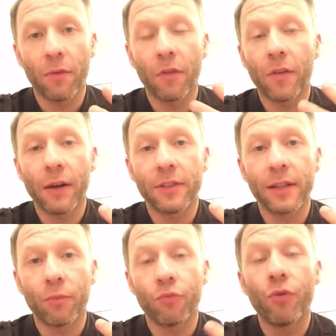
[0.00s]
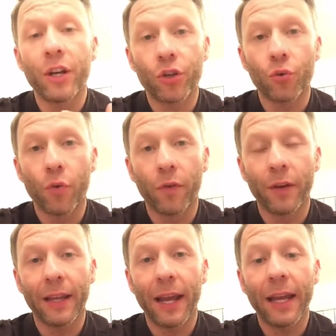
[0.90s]
of a 5-step ritual for
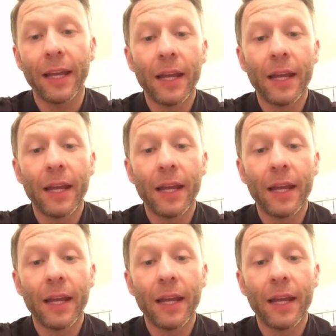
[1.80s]
the day.